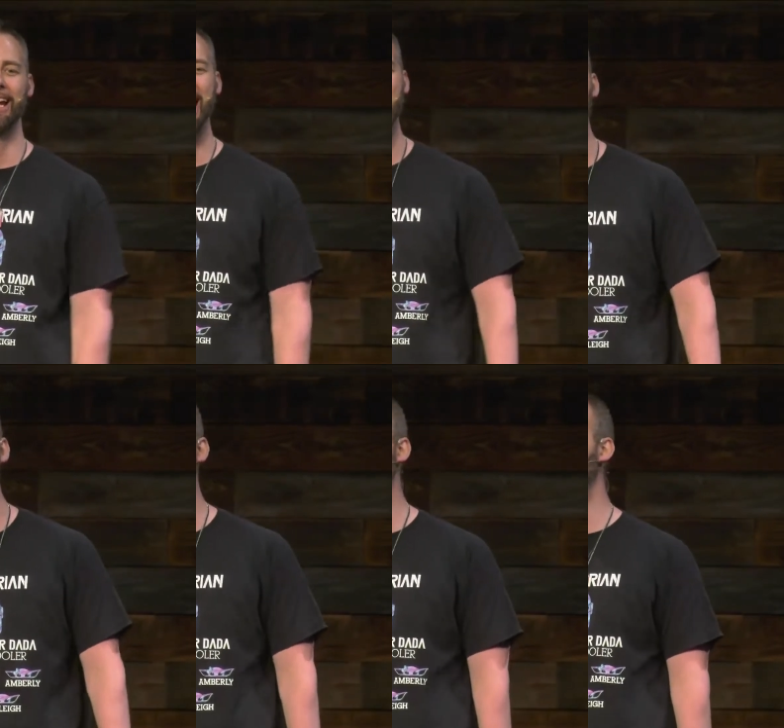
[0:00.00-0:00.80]
how
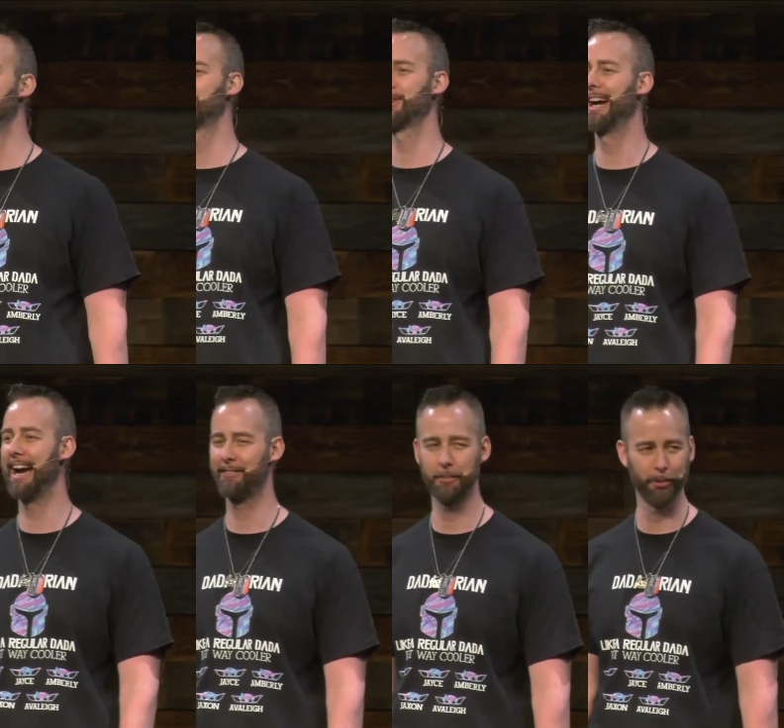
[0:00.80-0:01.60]
many times do I
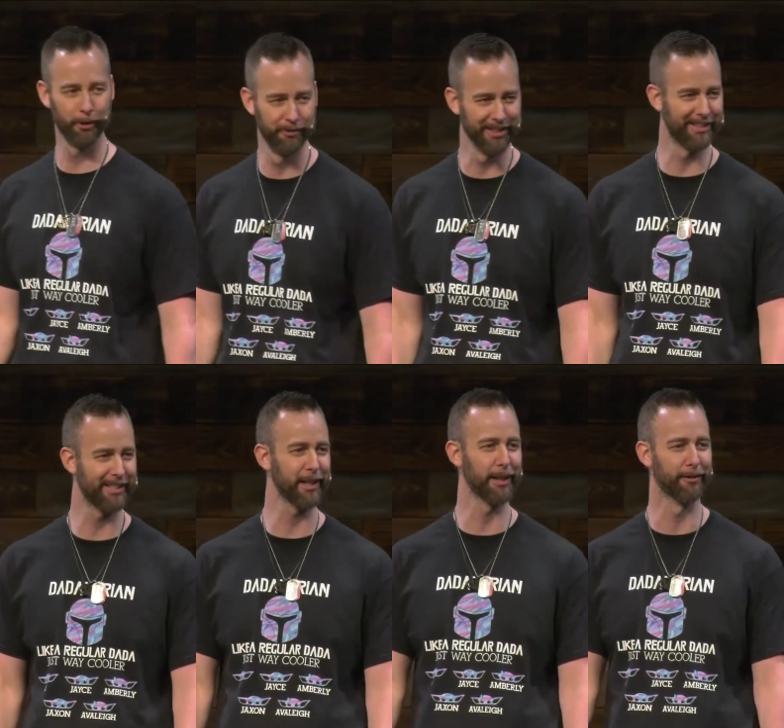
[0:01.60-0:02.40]
have to prove this
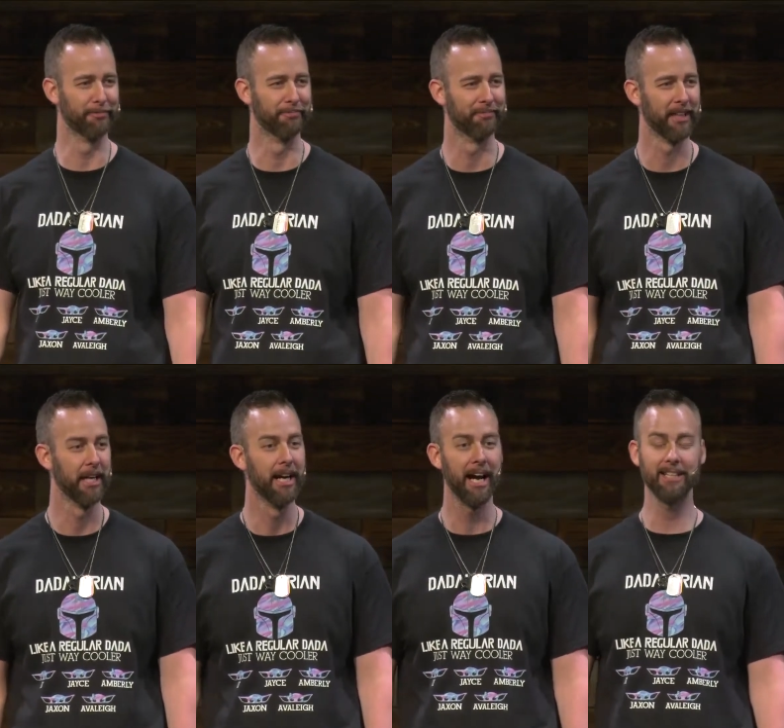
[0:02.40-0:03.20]
to you?
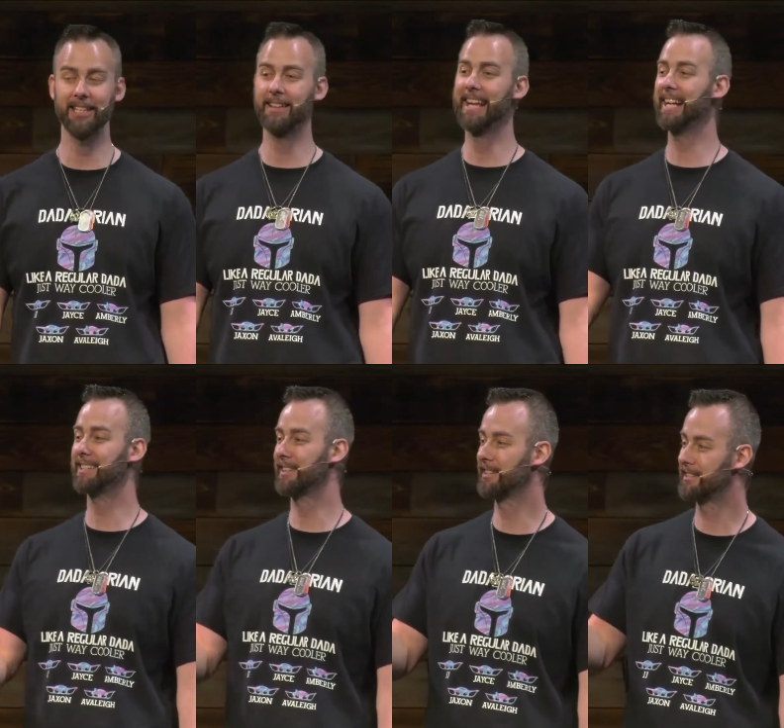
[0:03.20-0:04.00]
I said,
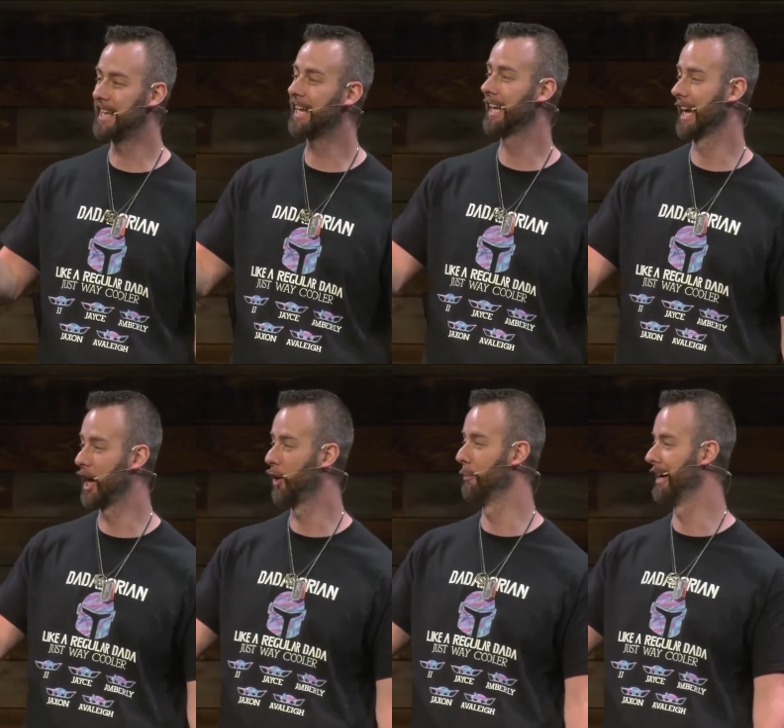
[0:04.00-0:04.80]
that's the second
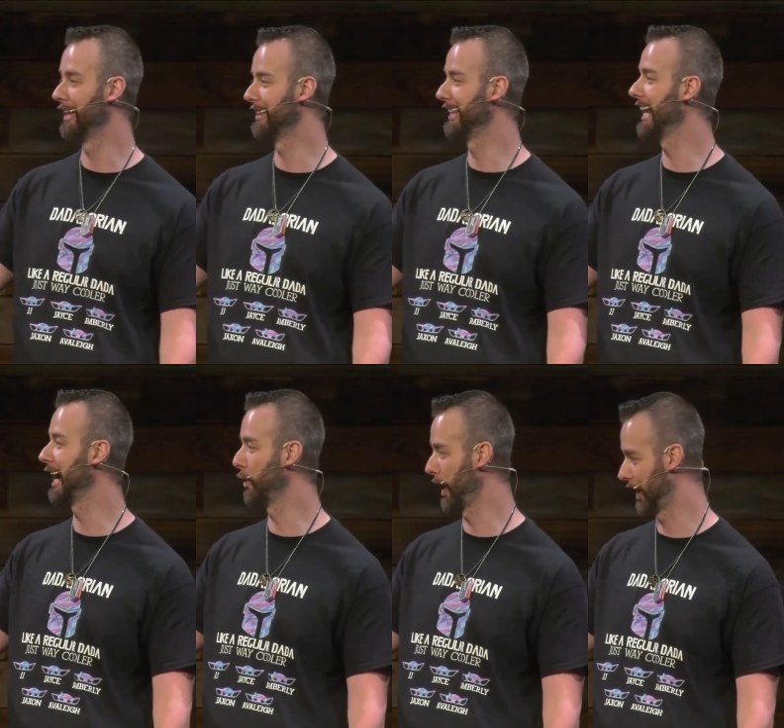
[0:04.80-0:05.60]
helmet that
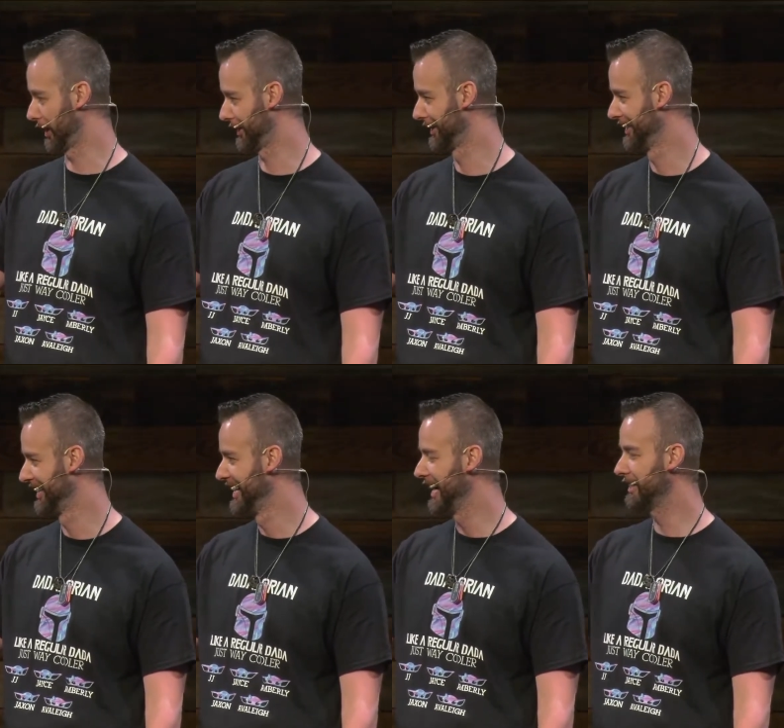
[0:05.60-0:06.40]
I wear.
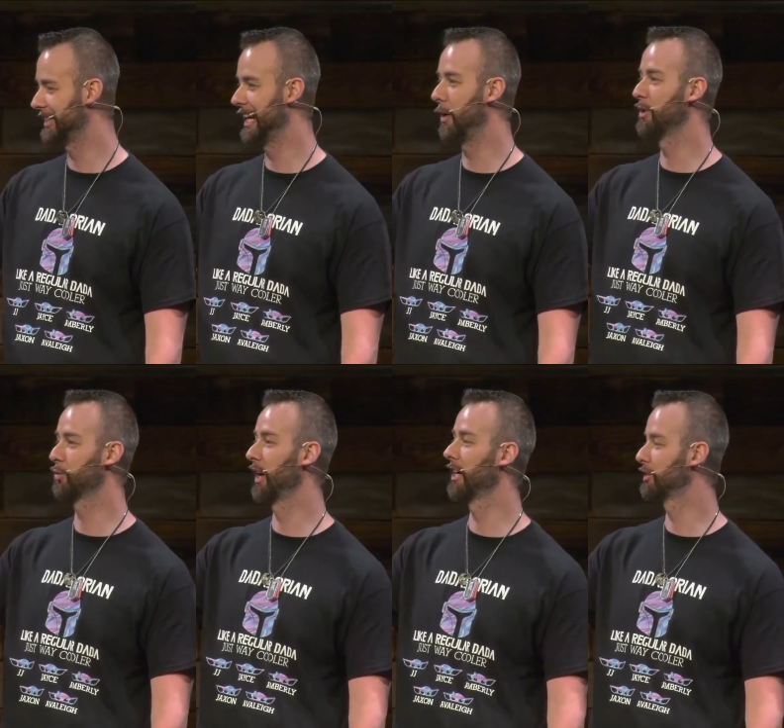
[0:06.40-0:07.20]
I said, I was
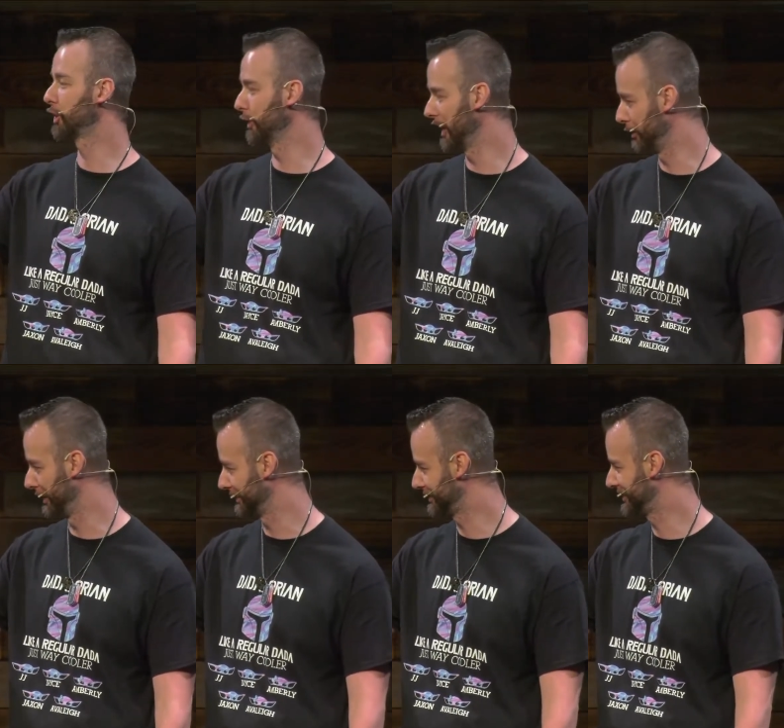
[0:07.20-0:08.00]
wearing two
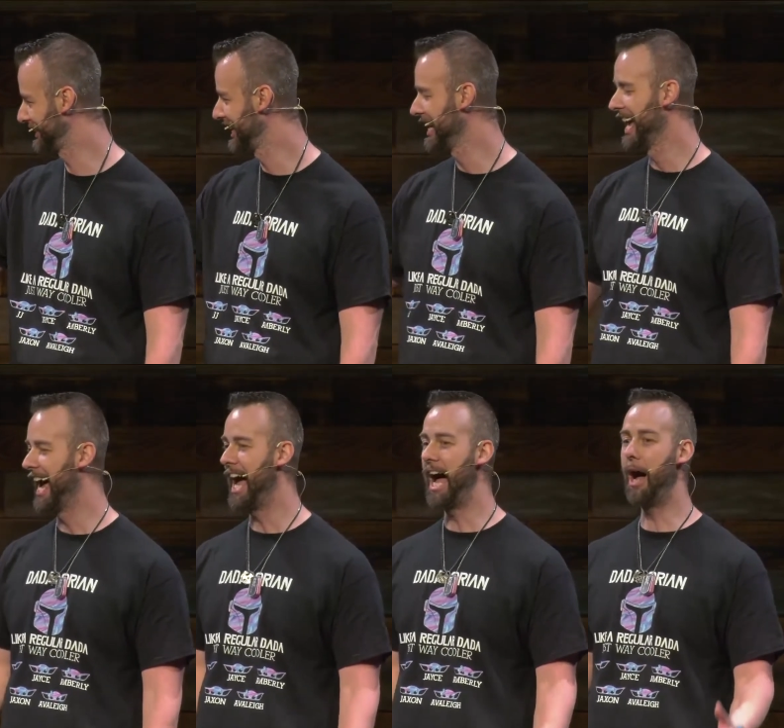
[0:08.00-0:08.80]
helmets.
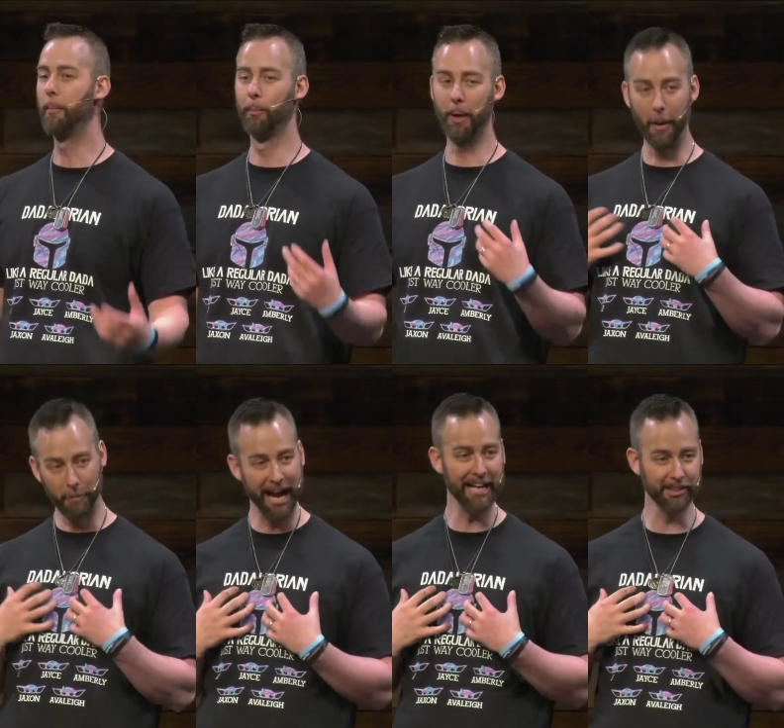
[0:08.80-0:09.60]
I'm a
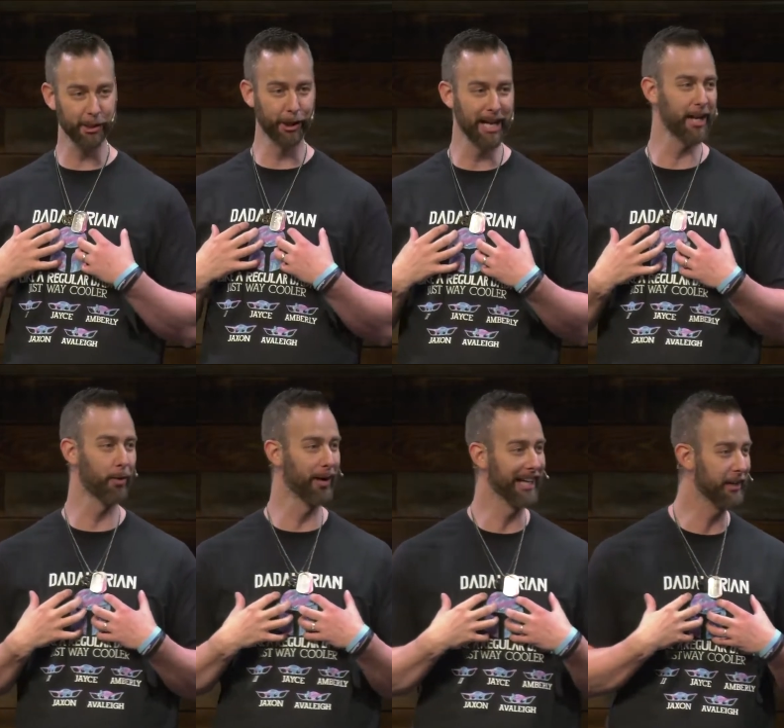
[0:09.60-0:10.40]
pastor and I
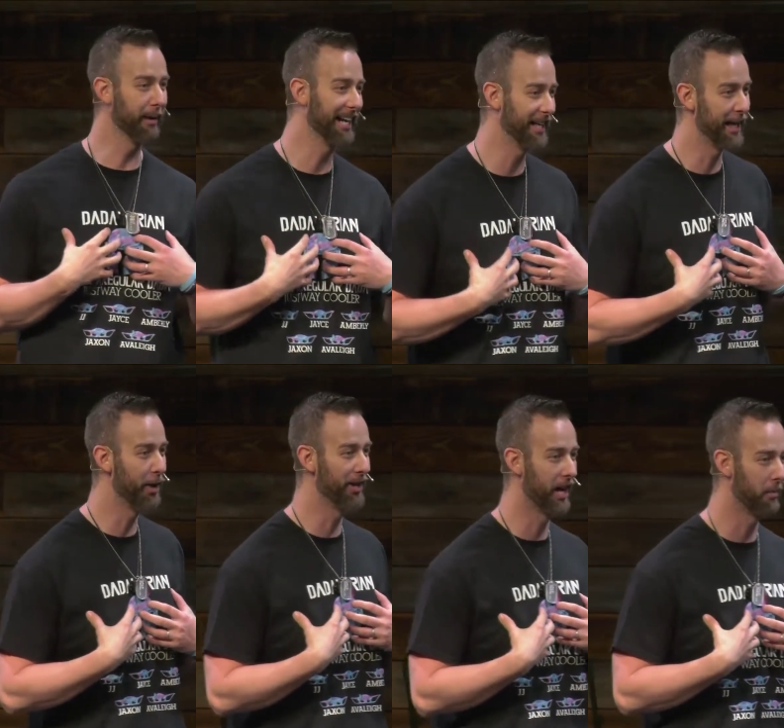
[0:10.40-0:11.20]
don't want anybody to
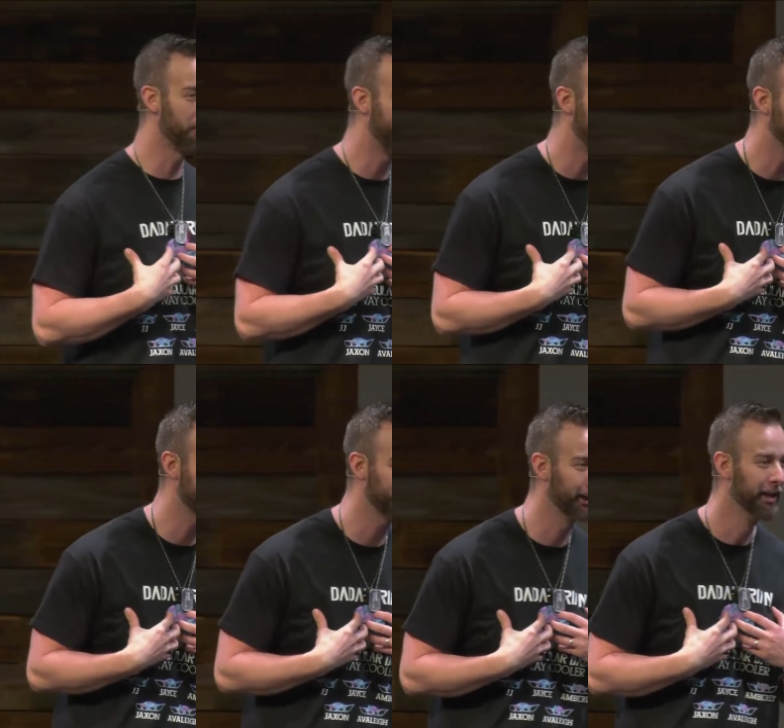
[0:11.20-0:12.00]
know that I'm a
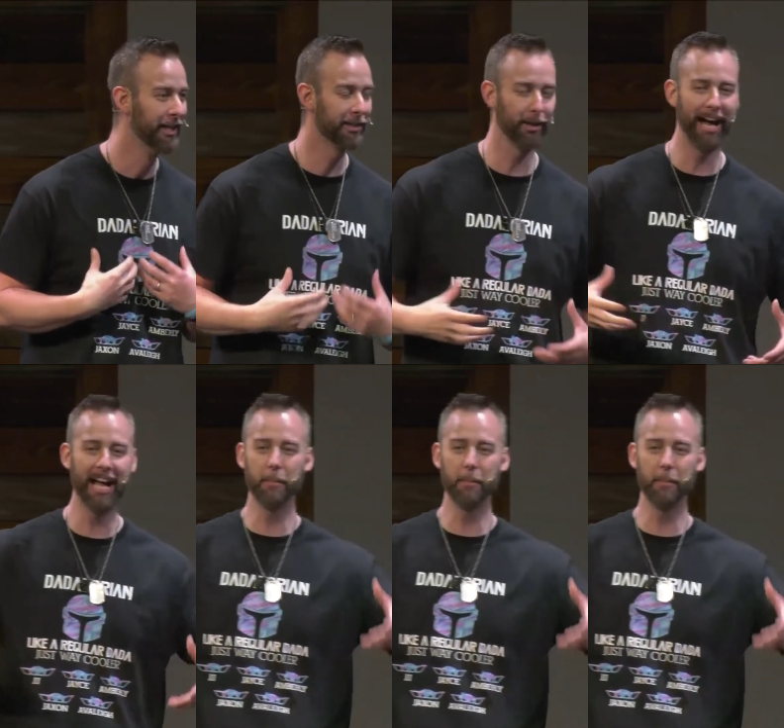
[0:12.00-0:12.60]
pastor. So I had to